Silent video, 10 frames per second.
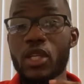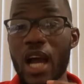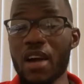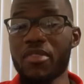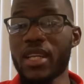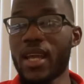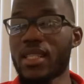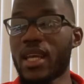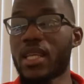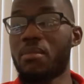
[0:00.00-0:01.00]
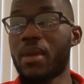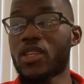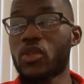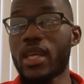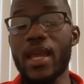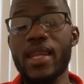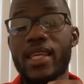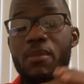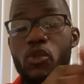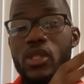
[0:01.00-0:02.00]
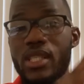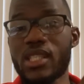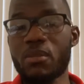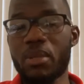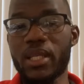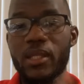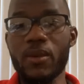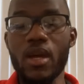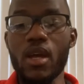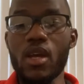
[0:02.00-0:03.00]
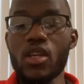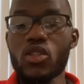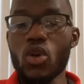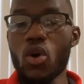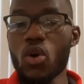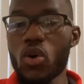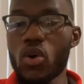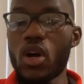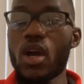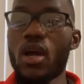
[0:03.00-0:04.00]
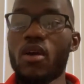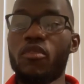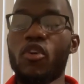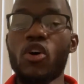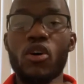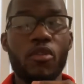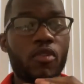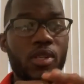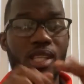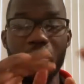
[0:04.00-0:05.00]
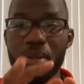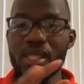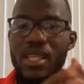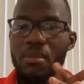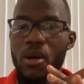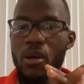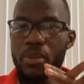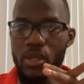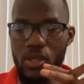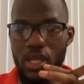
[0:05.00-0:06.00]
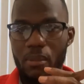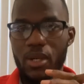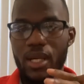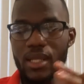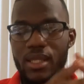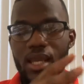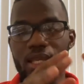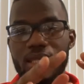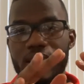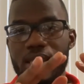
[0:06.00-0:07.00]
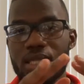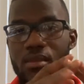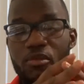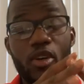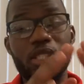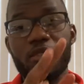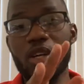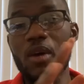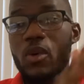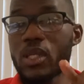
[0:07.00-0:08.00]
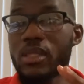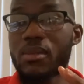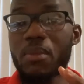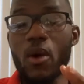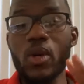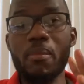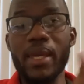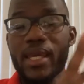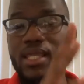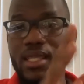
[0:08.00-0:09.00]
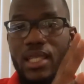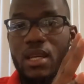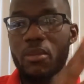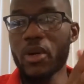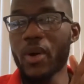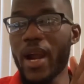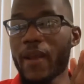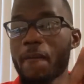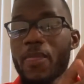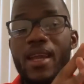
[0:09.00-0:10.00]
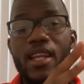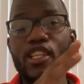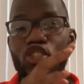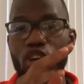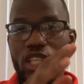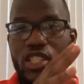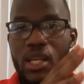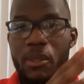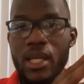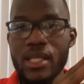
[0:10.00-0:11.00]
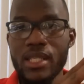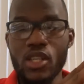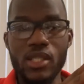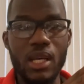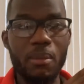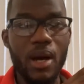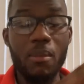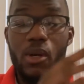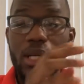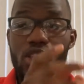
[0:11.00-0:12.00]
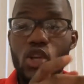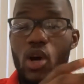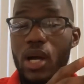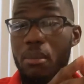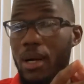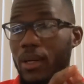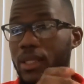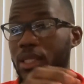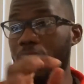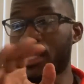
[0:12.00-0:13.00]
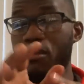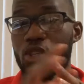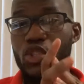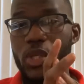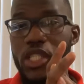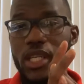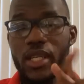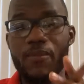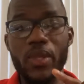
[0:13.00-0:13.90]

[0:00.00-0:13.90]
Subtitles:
confidence, and it keeps you disciplined. So for simplicity purpose, I'm gonna take this. First of all, I will make a disclaimer, right? The strategy I'm gonna talk about in my demonstration,